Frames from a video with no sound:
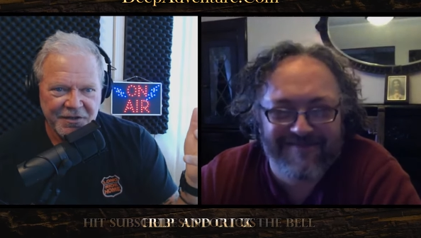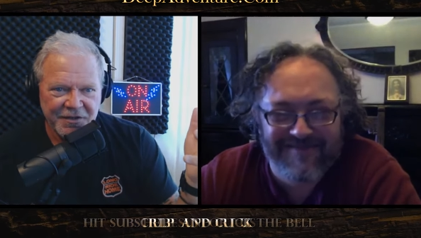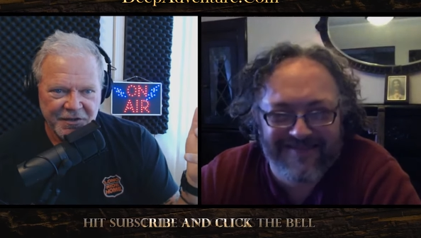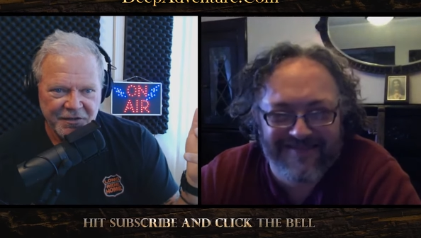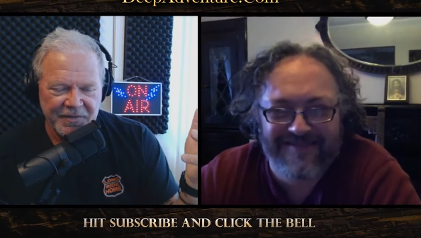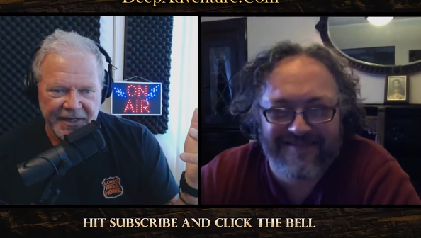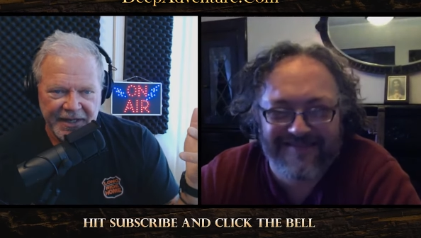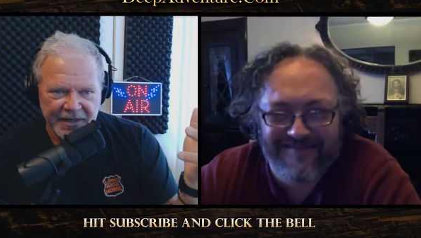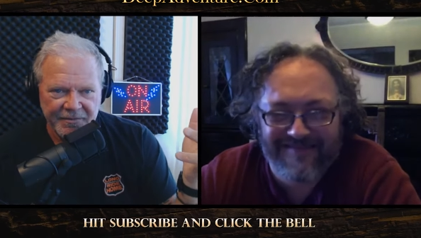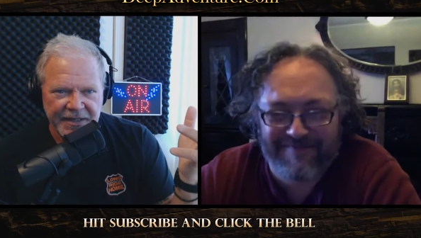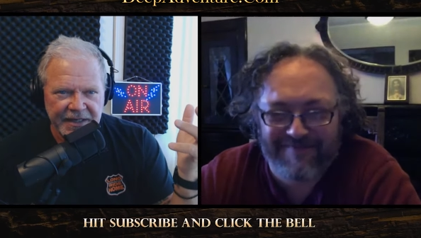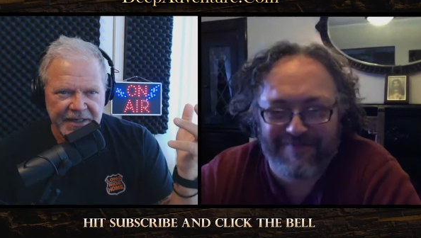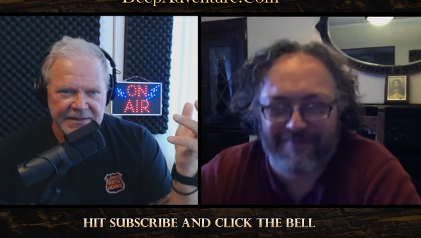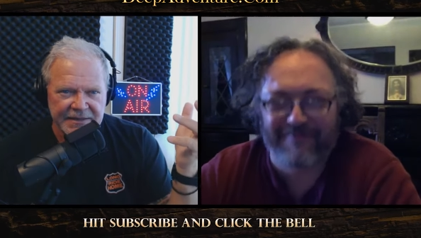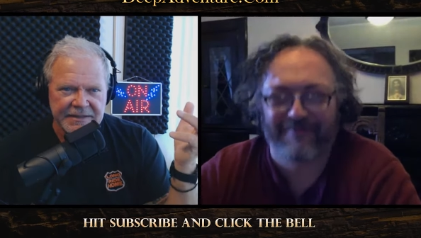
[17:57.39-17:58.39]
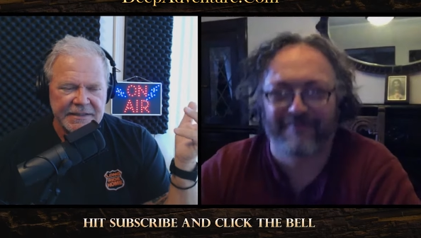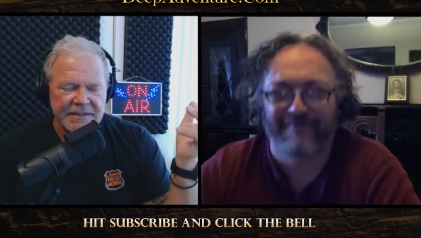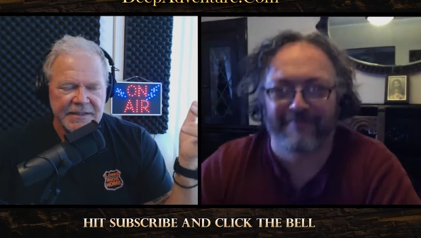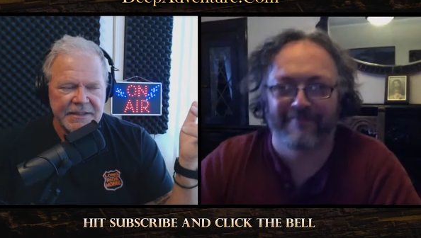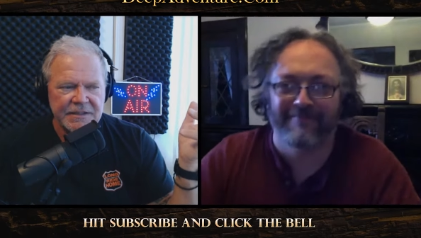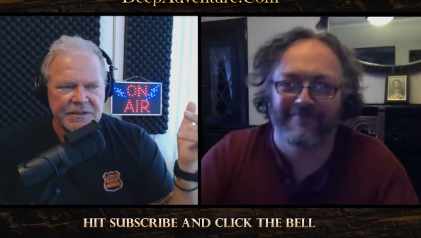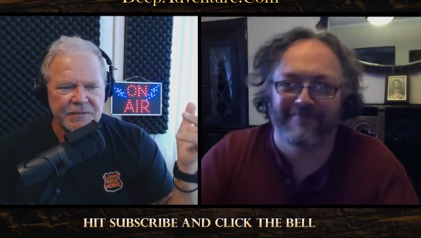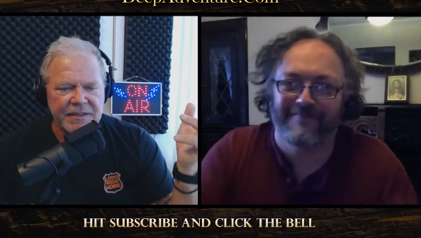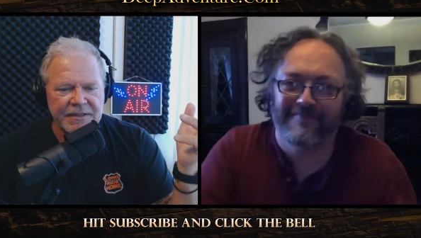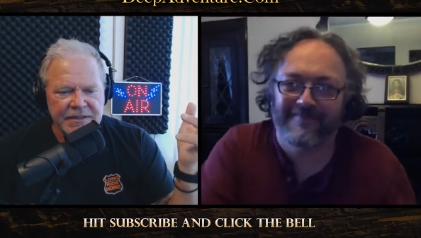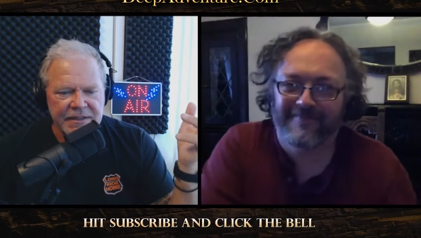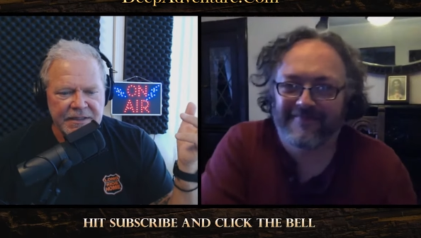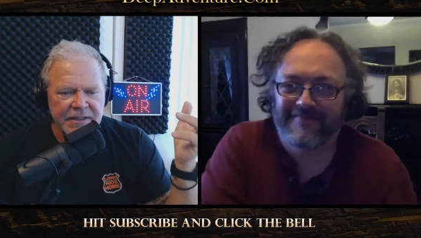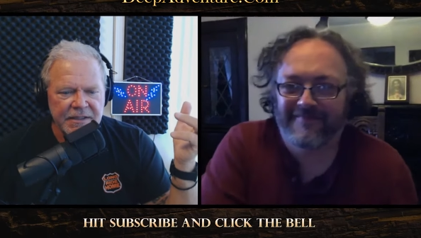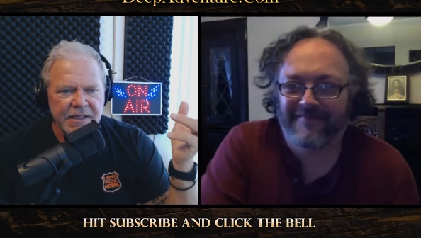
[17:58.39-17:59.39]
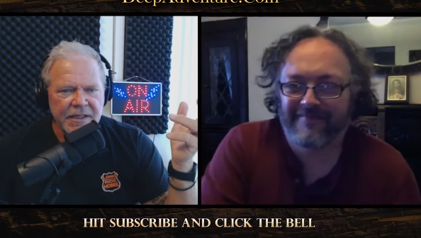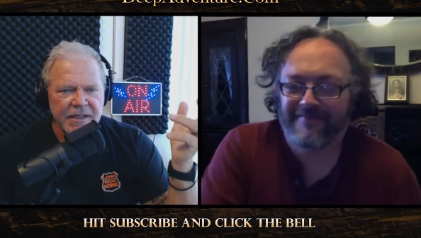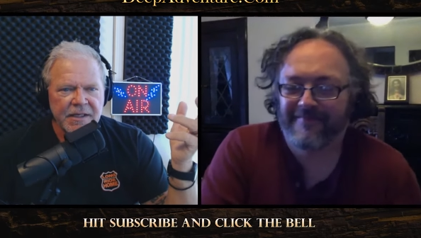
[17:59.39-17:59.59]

Speaker 1: go back. But isn't it interesting?